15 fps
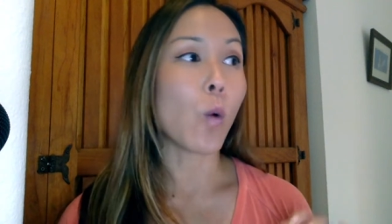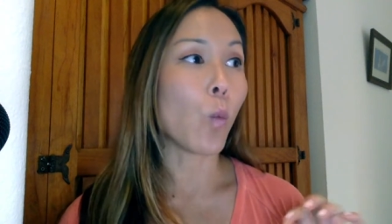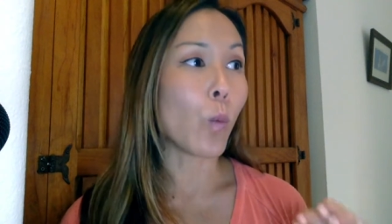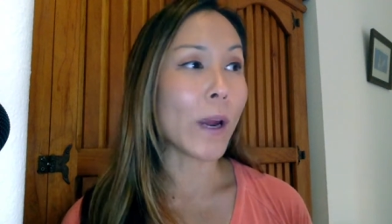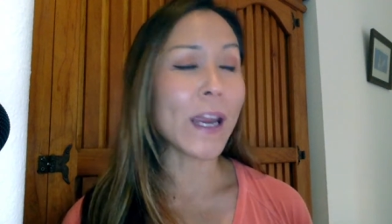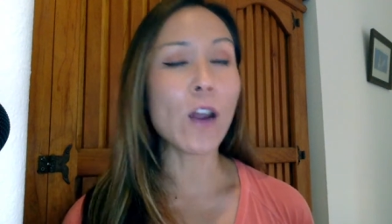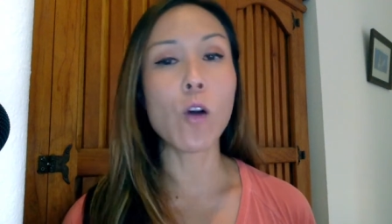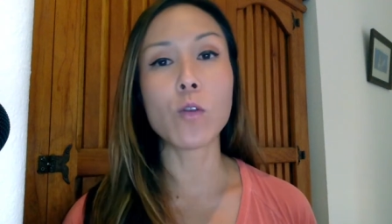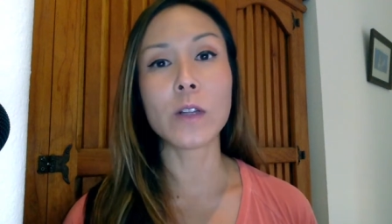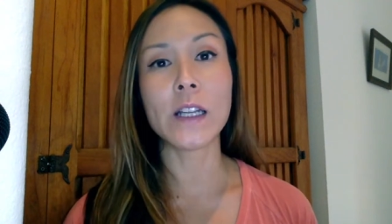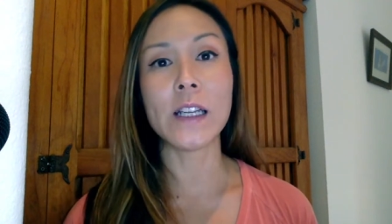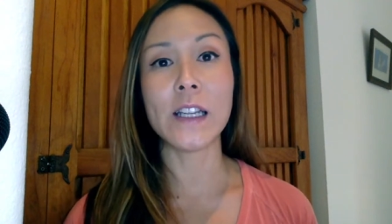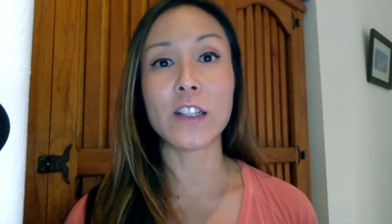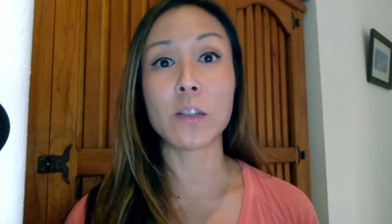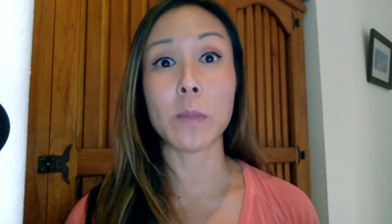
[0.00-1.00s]
we only
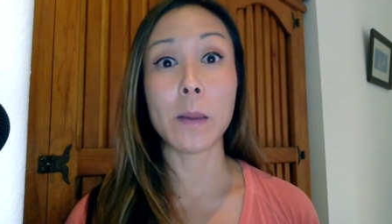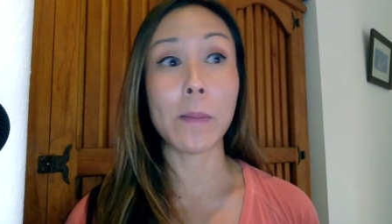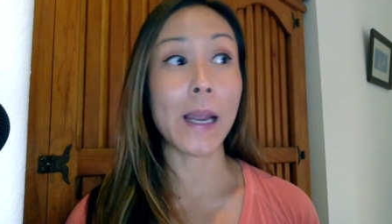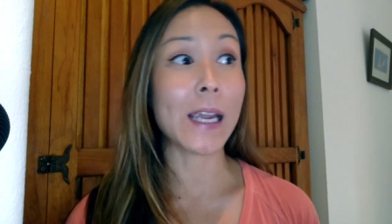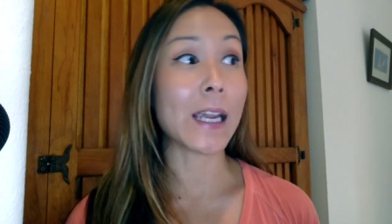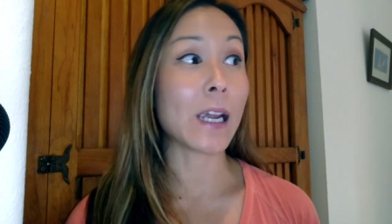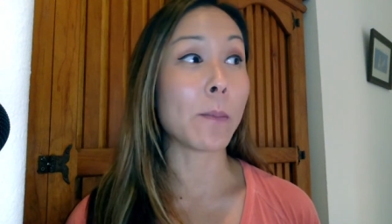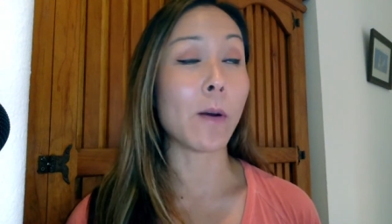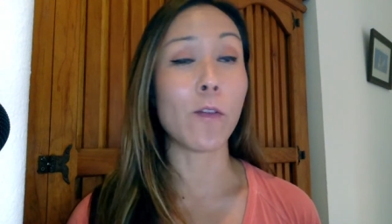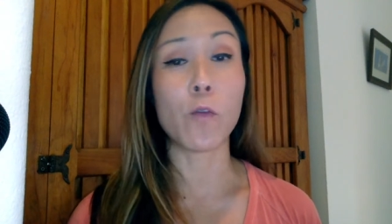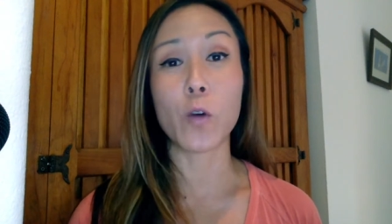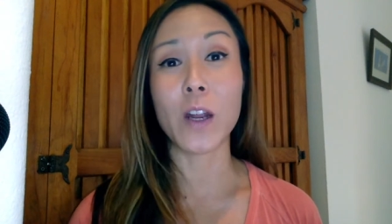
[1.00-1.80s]
need to be making about